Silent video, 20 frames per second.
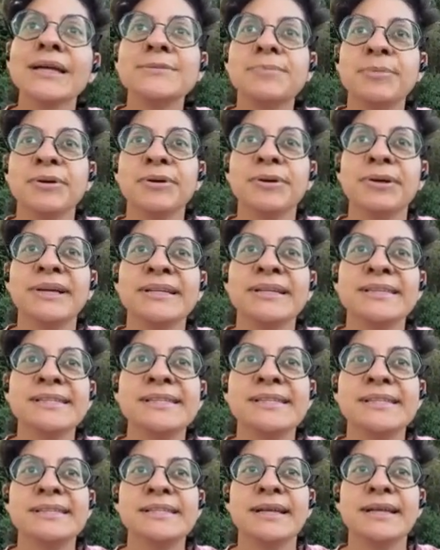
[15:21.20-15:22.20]
I
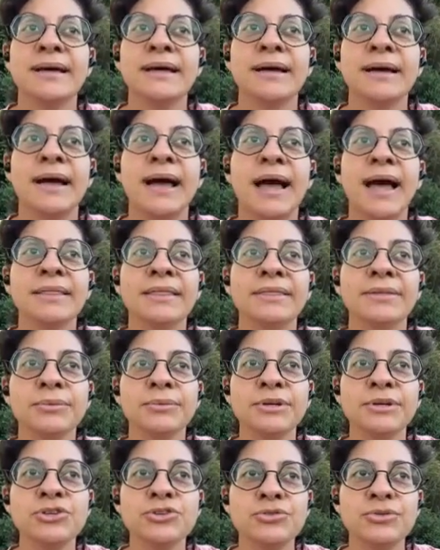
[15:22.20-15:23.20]
experienced at
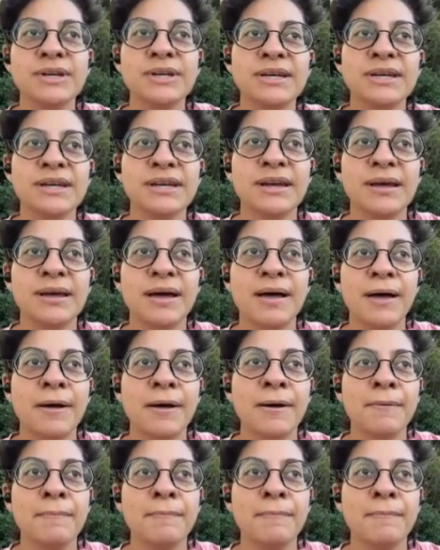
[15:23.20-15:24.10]
the retreat.